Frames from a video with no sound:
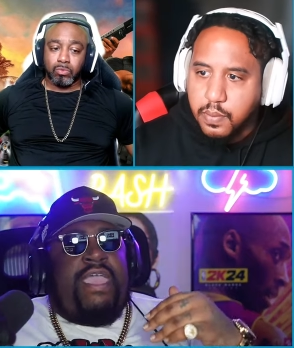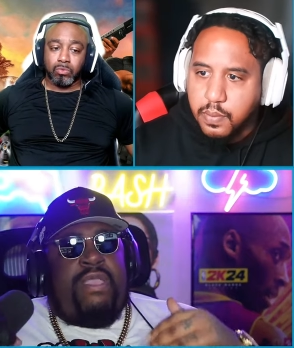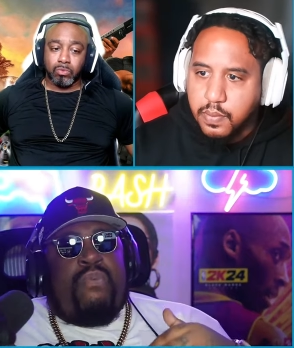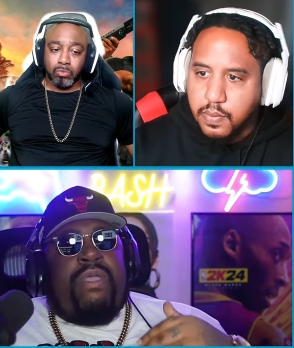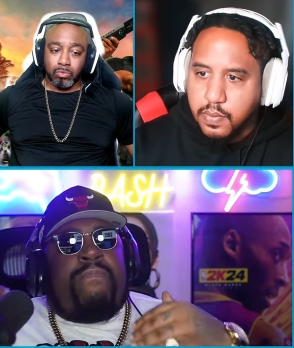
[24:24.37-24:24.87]

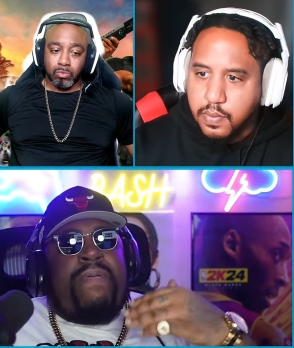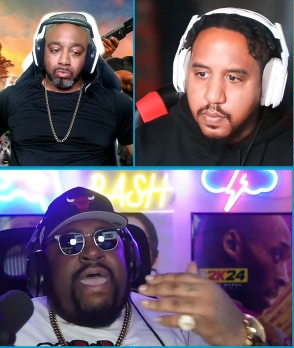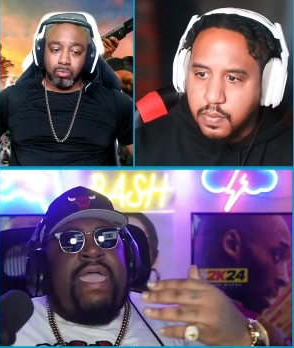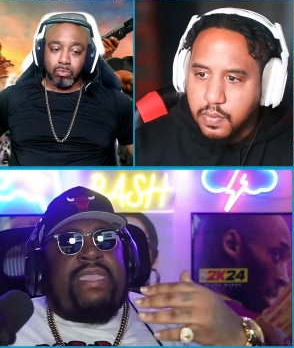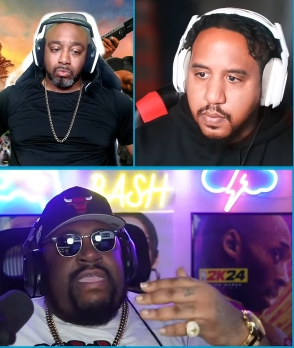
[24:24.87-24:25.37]
Speaker 1: he went
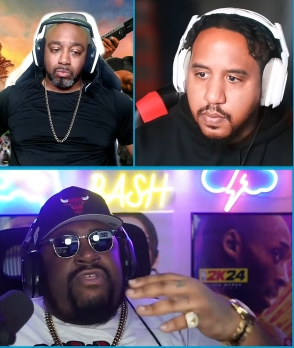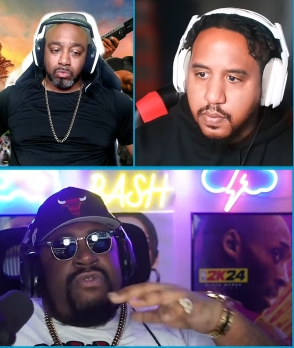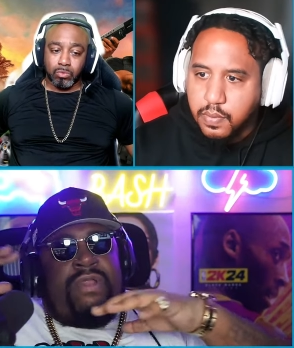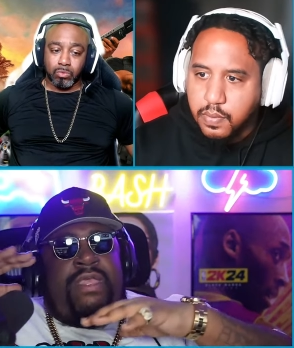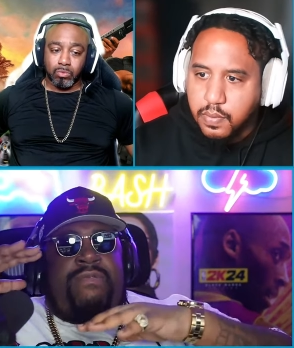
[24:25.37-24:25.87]
back and,
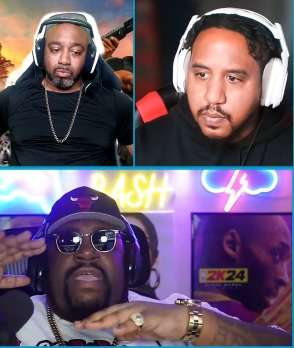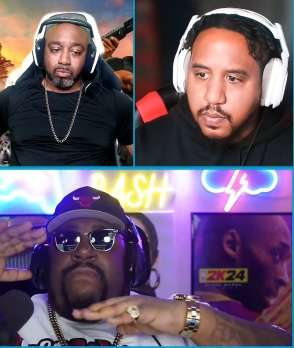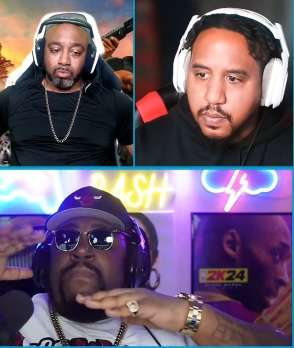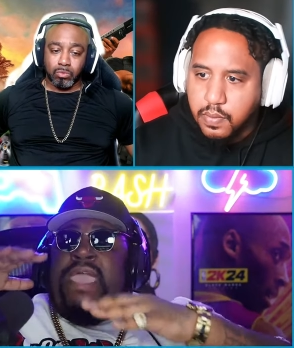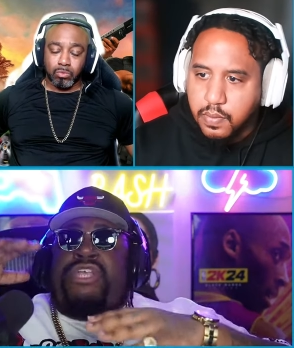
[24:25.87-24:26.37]
you know, they,
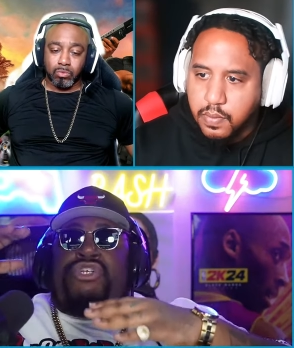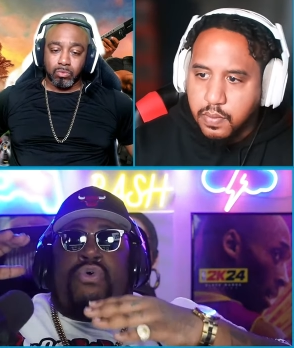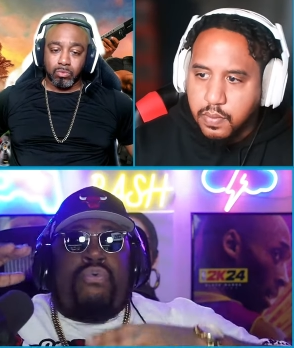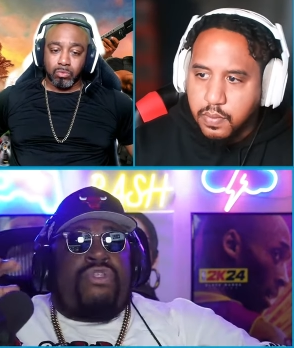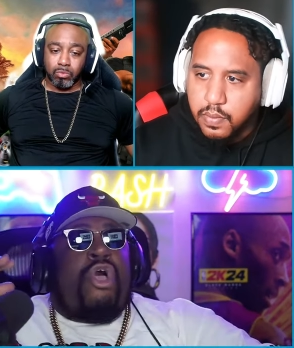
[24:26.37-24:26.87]
they made
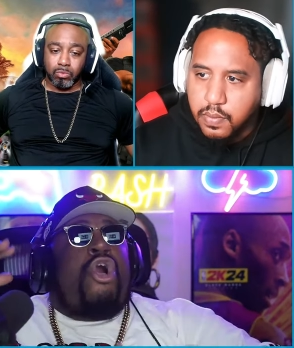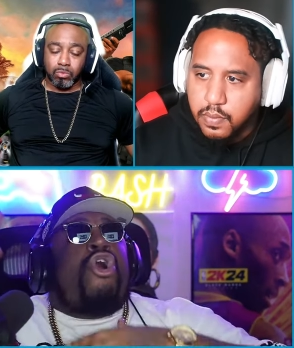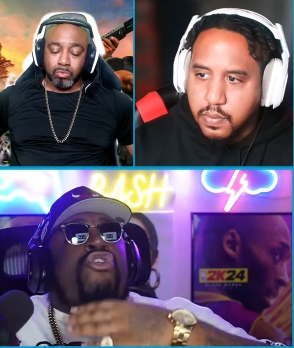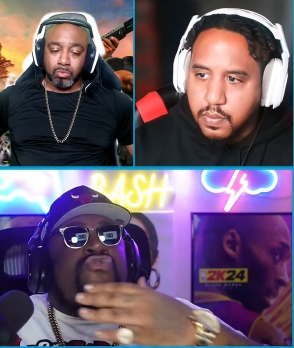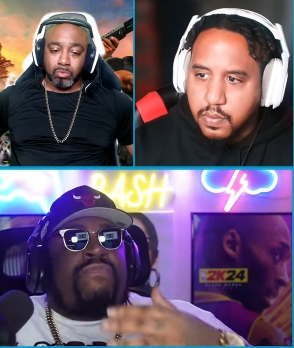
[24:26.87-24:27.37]
sure it was one
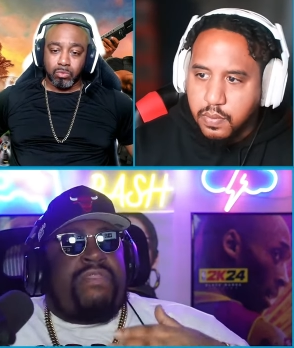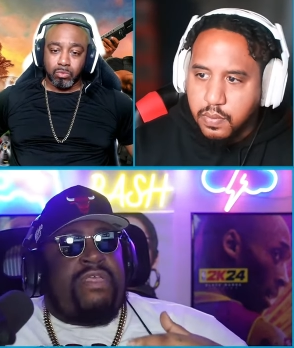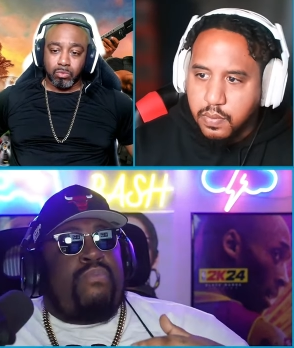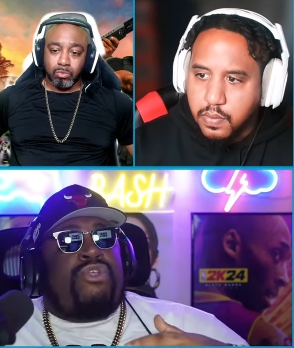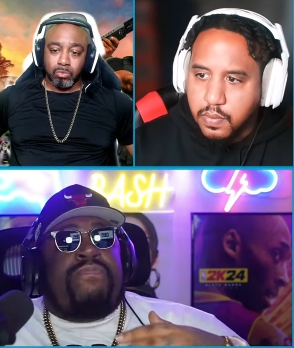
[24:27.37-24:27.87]
hundred
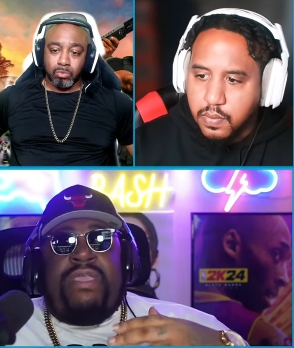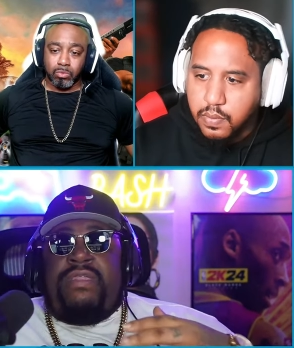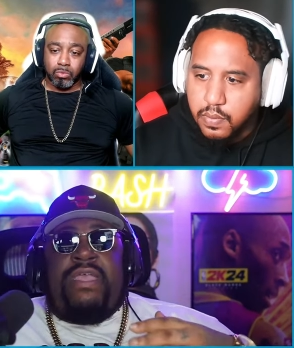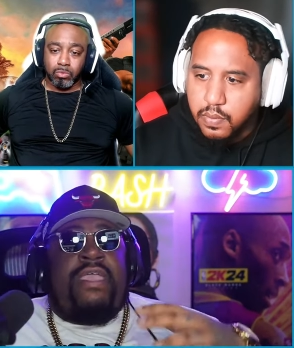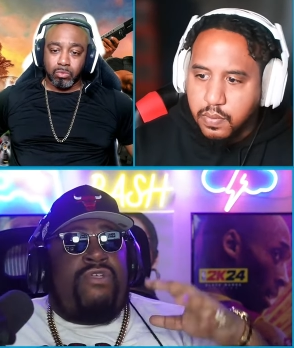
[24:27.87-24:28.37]
percent, which
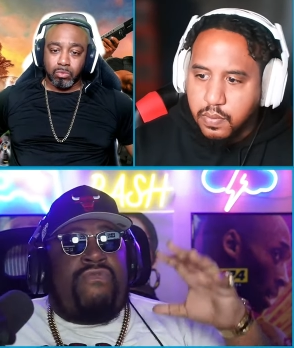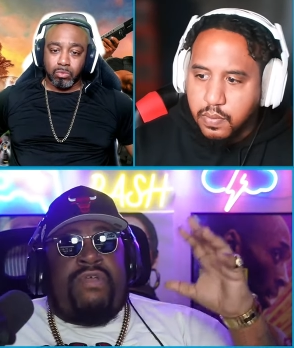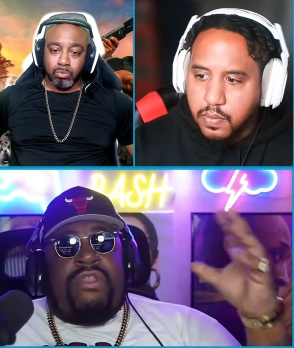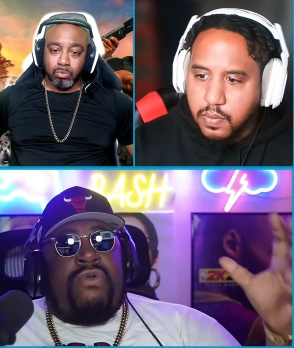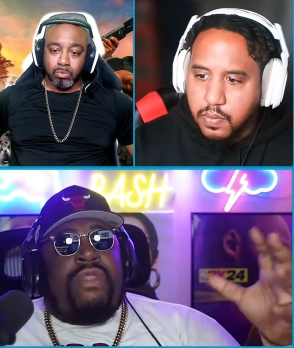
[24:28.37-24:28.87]
means they, you
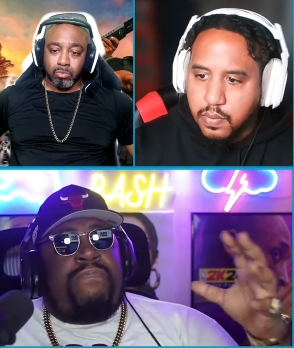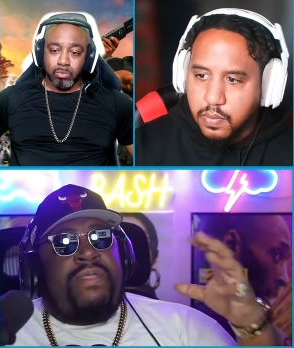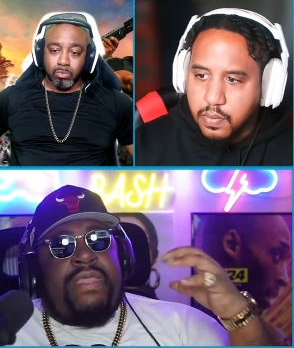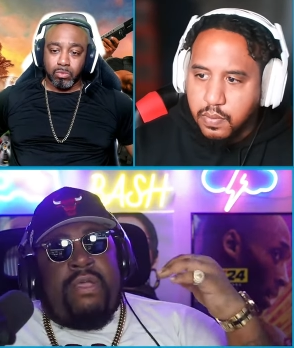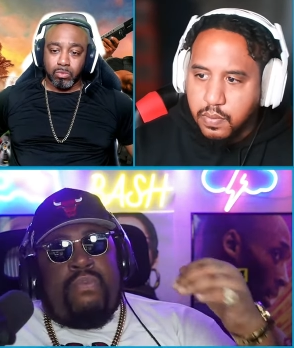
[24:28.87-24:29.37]
already know, they
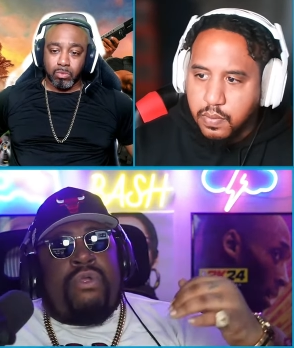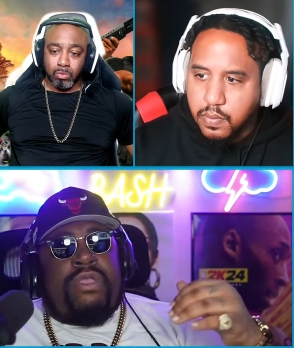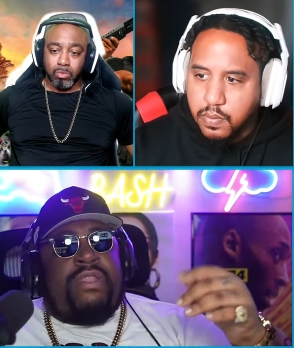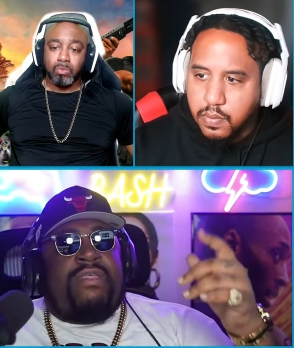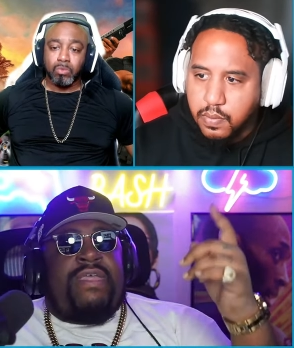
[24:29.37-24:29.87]
put that work in.